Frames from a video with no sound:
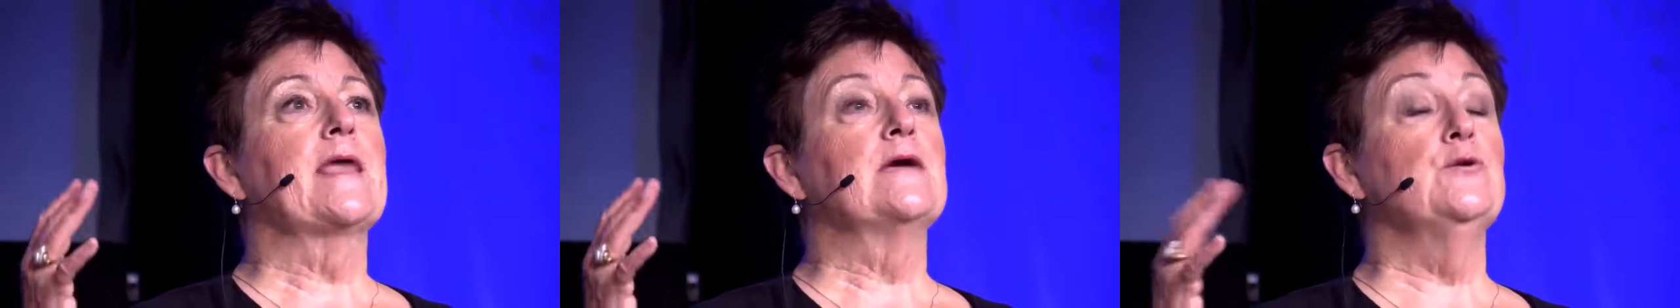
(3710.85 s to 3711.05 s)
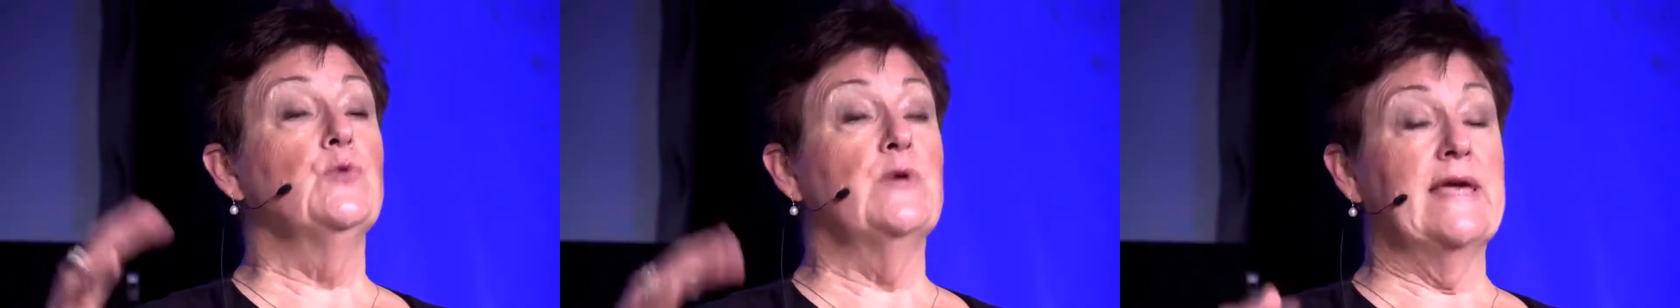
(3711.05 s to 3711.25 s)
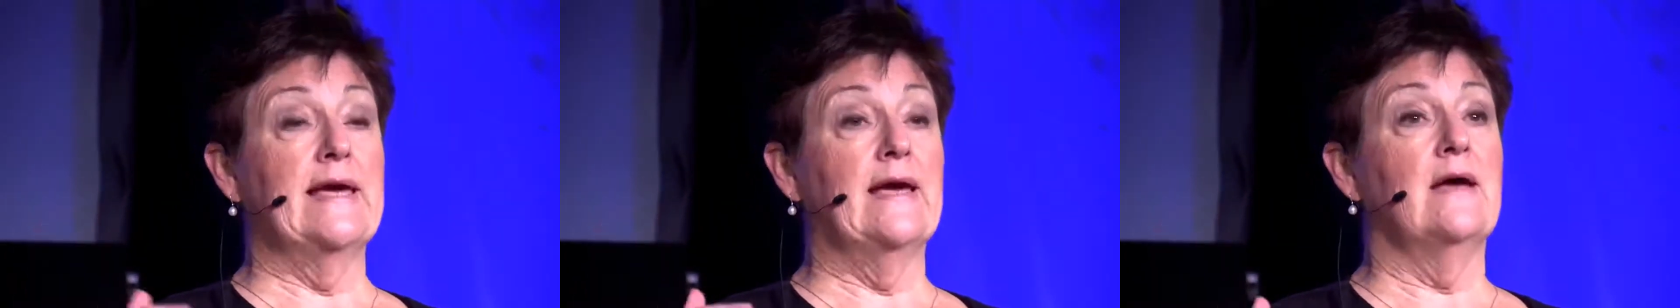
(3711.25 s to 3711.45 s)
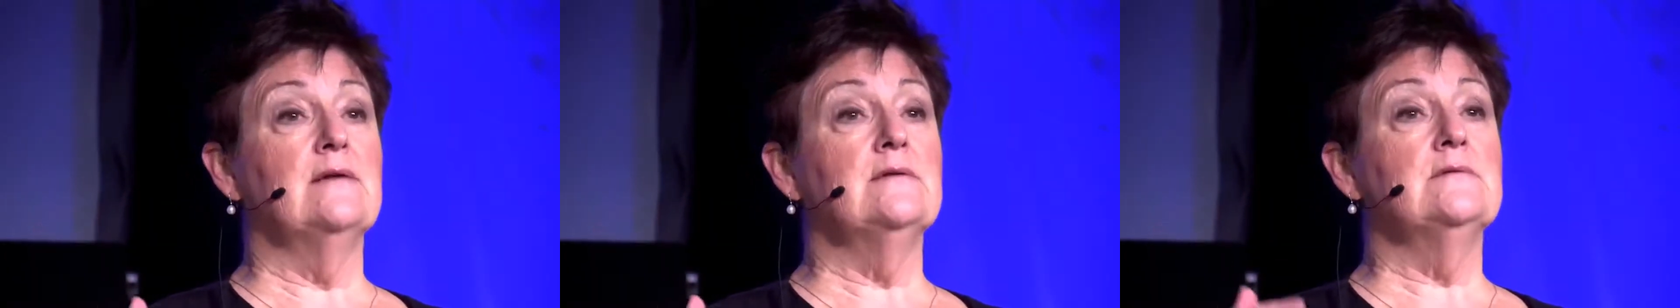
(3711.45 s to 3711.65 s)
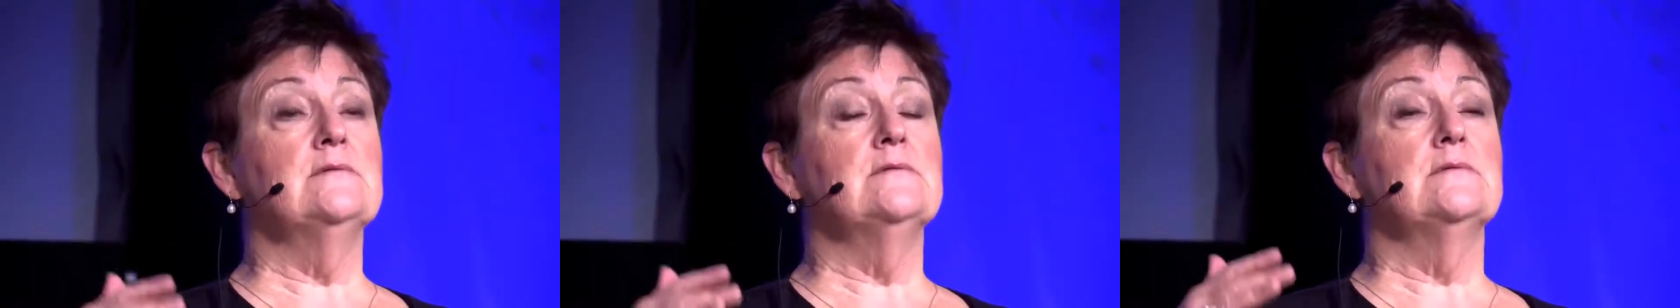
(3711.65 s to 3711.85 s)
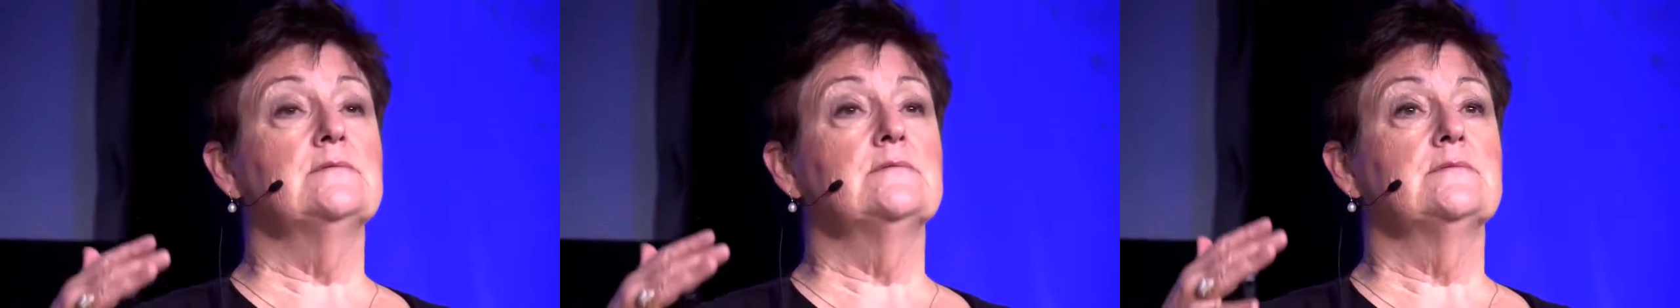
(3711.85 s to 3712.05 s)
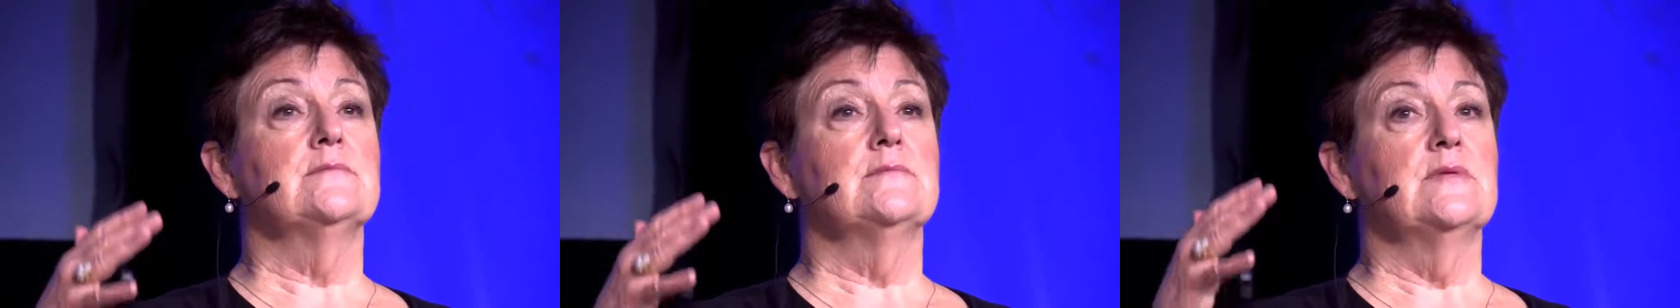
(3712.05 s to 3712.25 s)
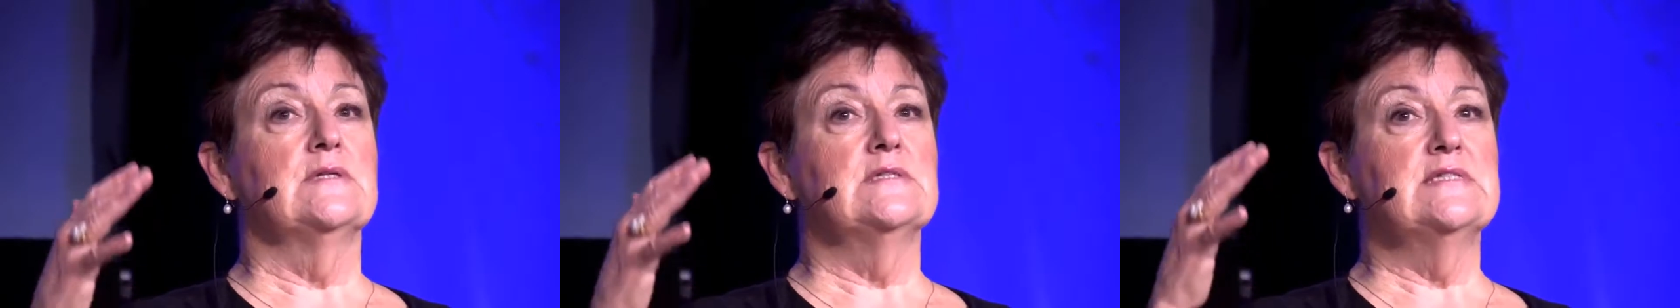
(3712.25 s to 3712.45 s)
You can
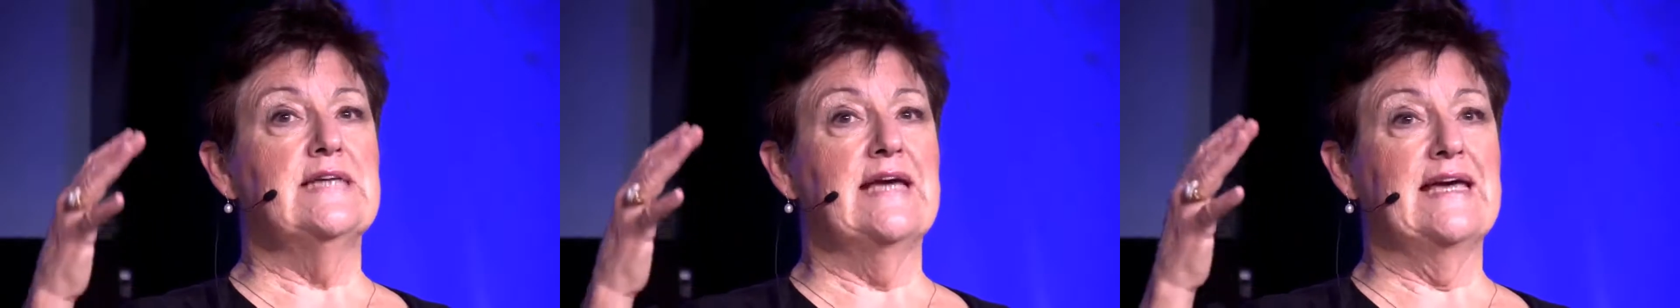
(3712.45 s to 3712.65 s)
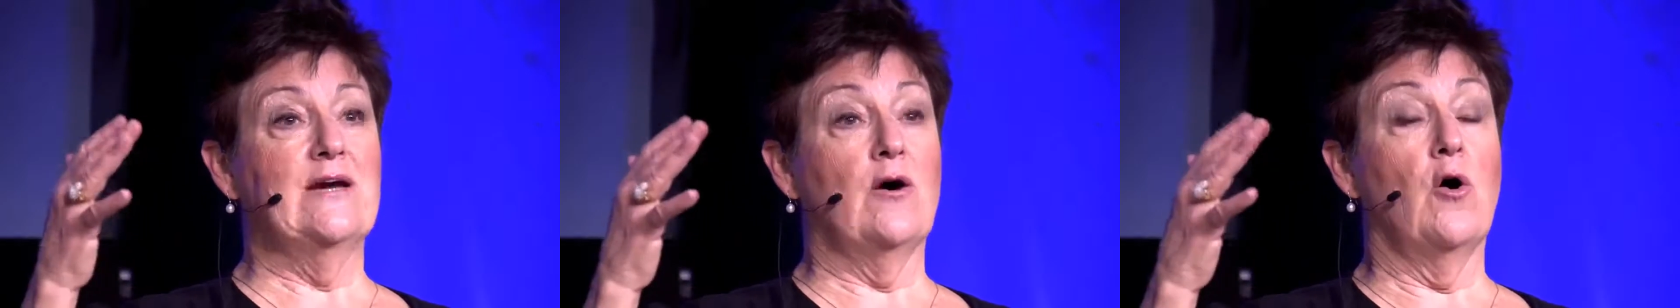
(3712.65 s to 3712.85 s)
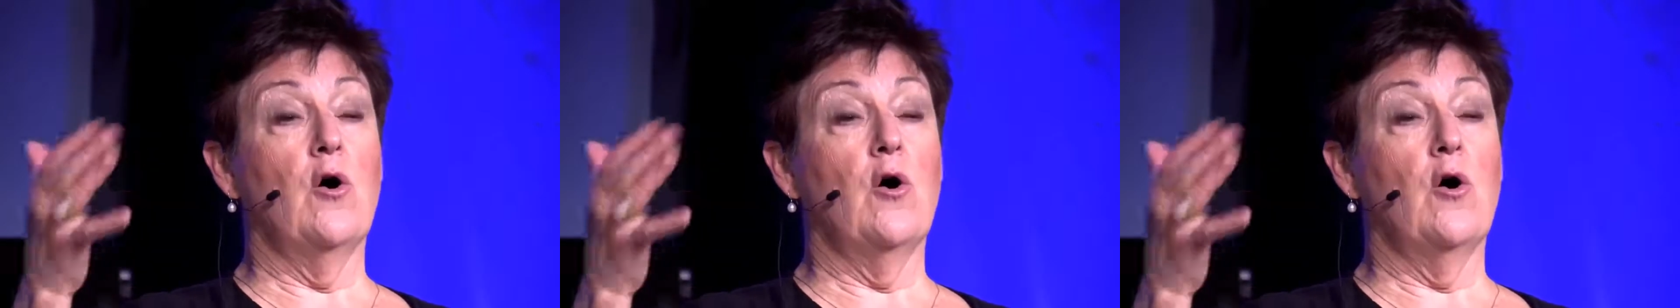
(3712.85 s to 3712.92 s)
take